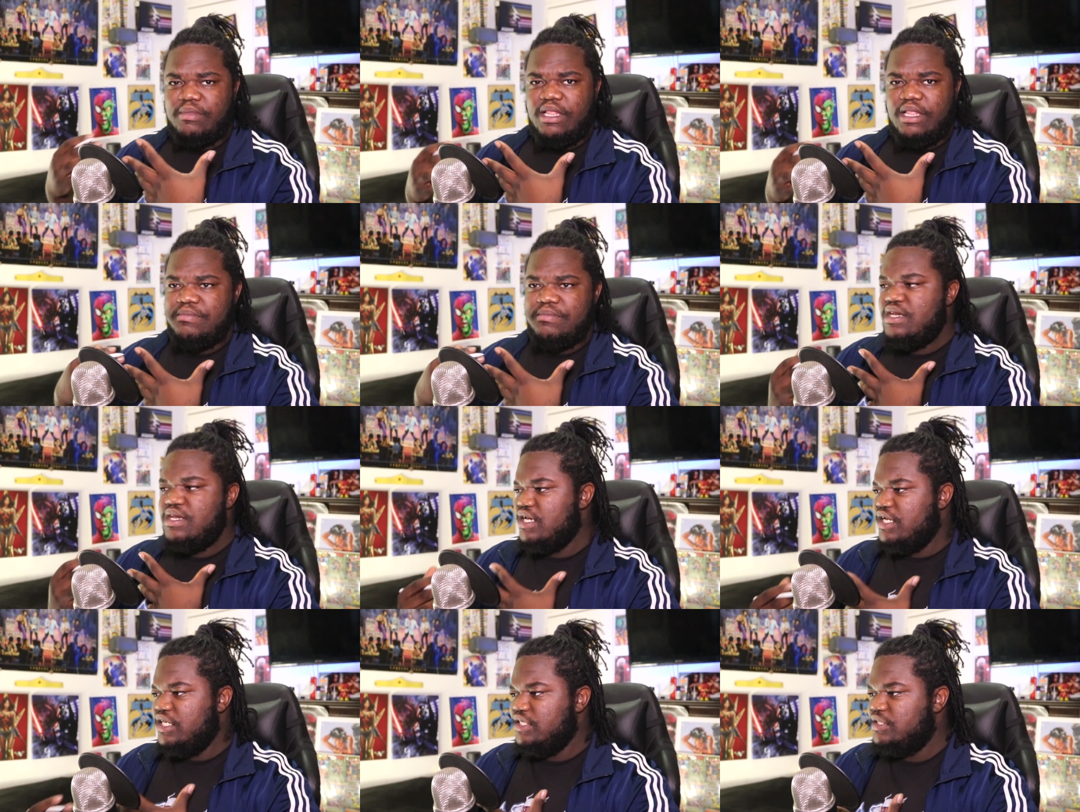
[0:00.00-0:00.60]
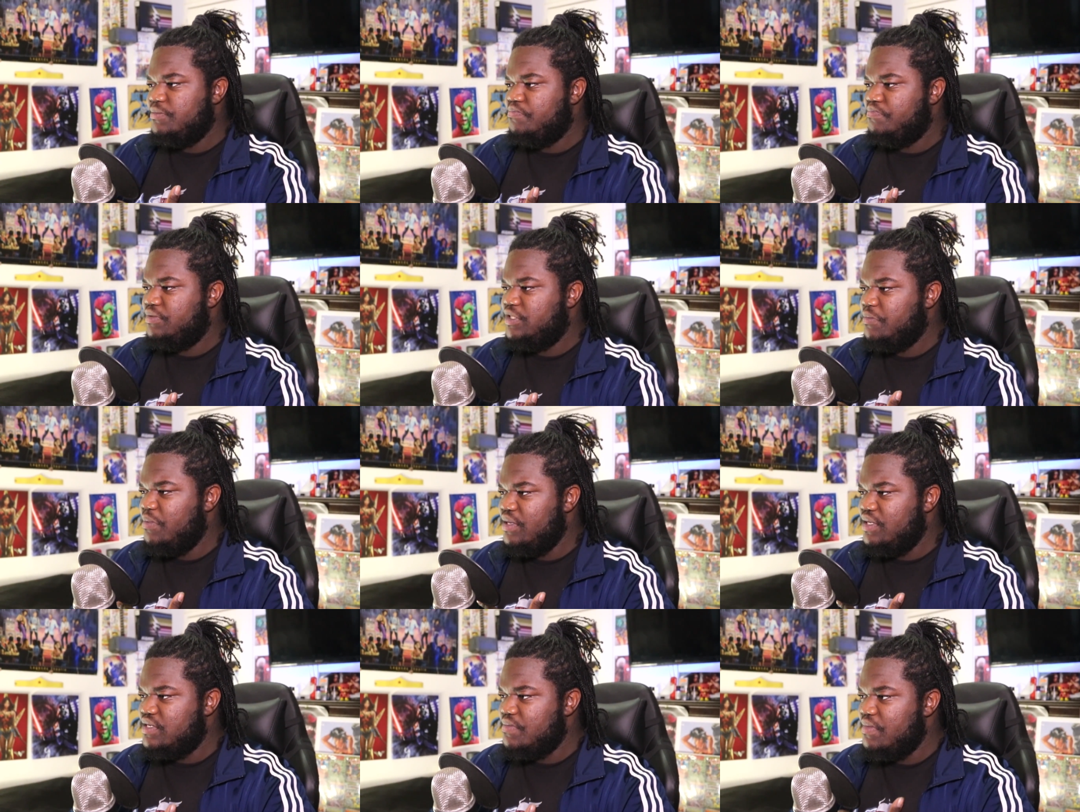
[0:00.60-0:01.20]
immediately
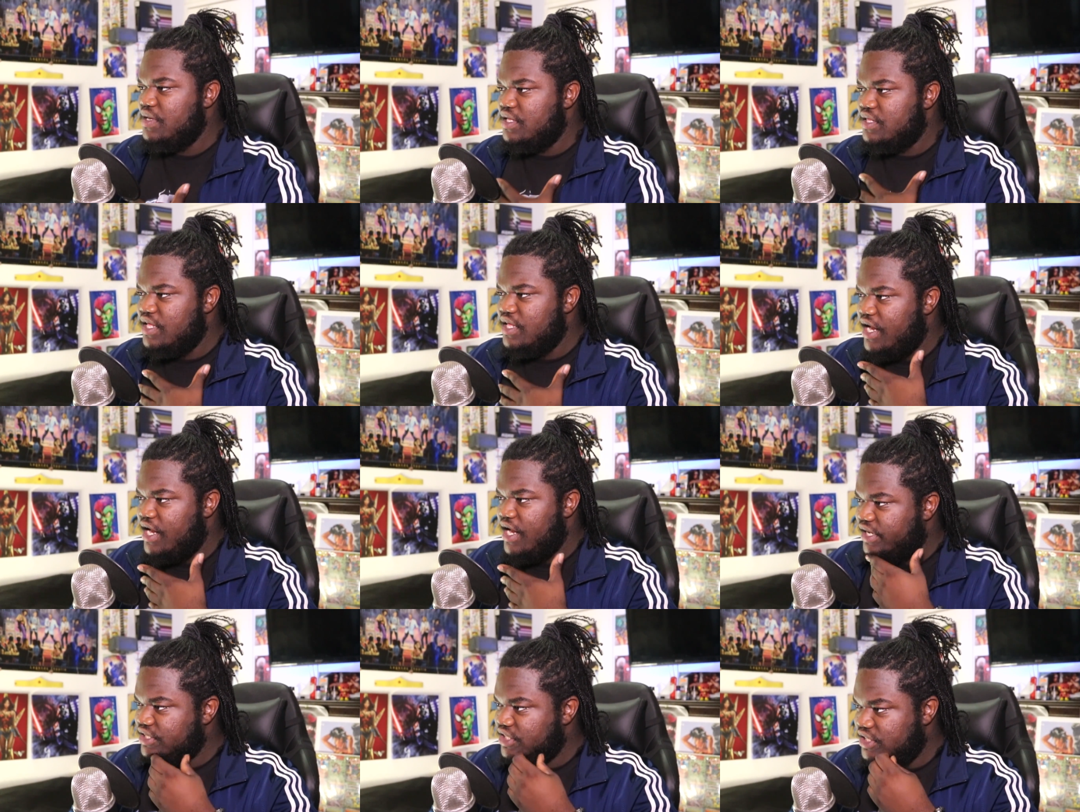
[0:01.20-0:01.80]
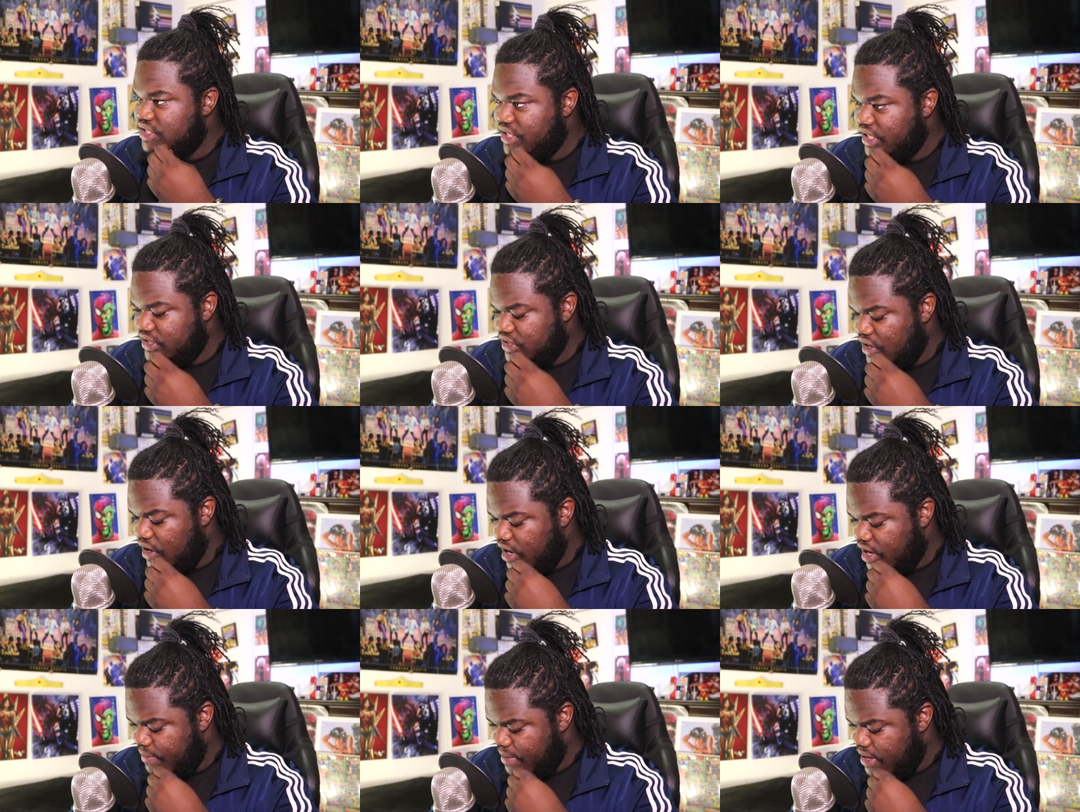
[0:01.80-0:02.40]
speak to me that I can just like
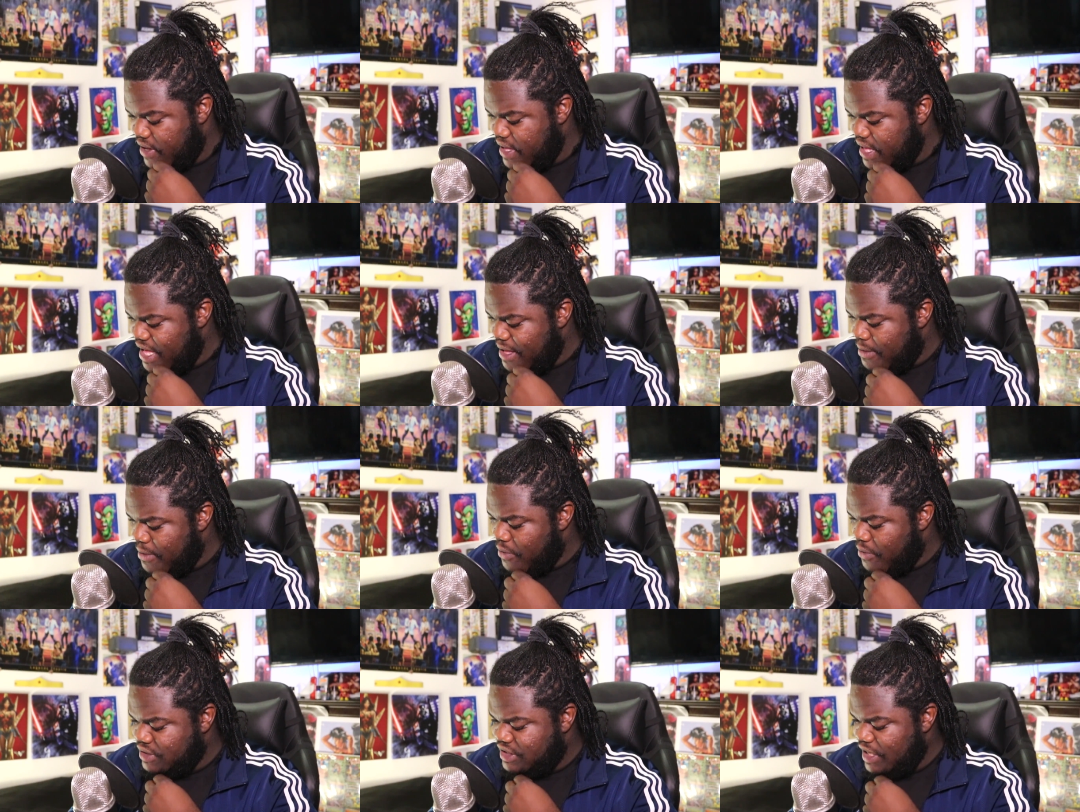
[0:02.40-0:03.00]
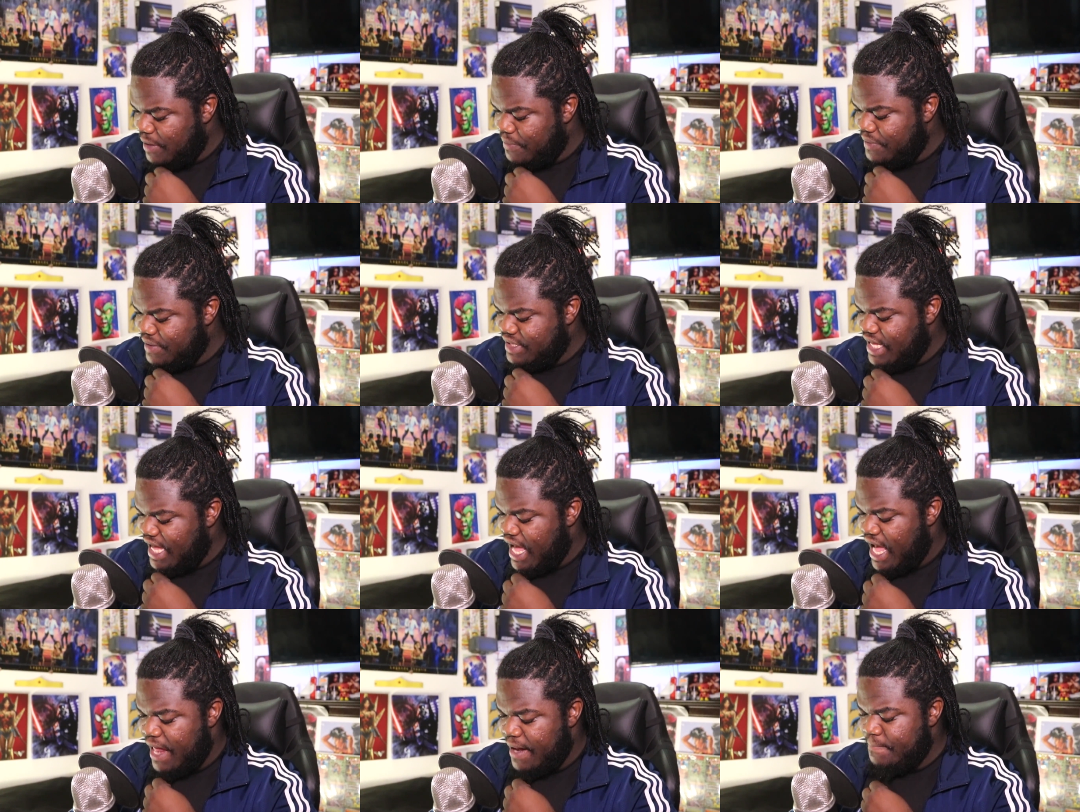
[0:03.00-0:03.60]
talk about. What's up with
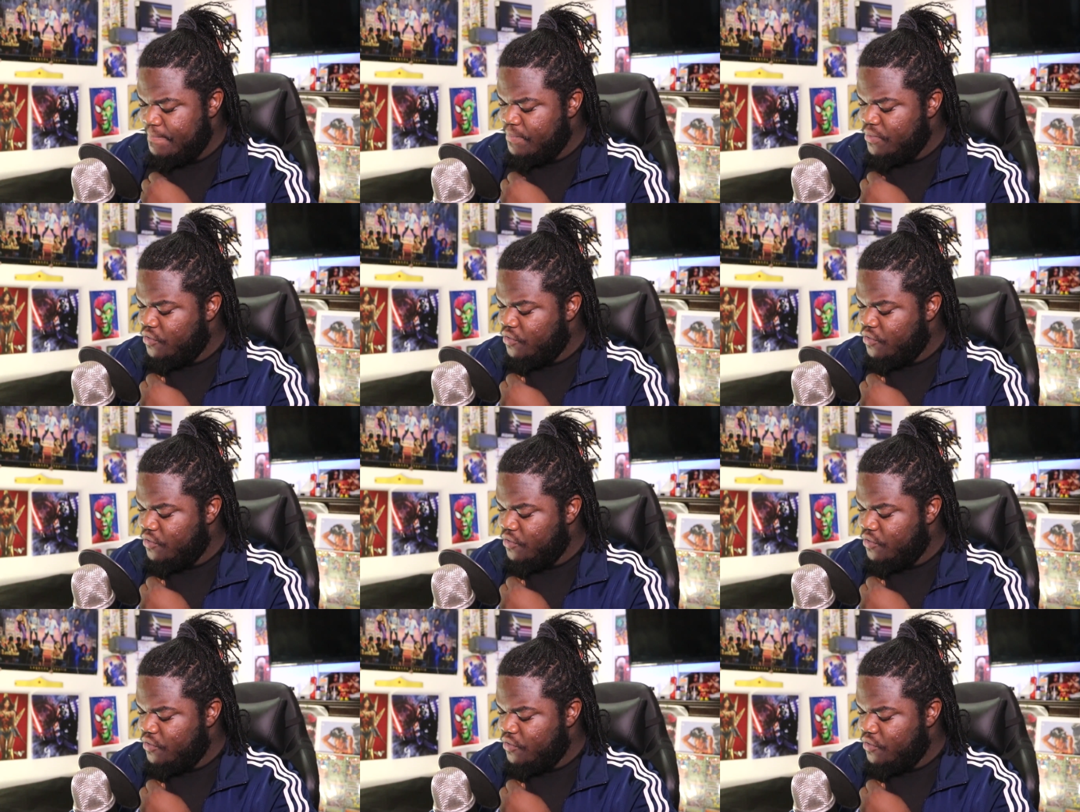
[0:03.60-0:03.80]
that?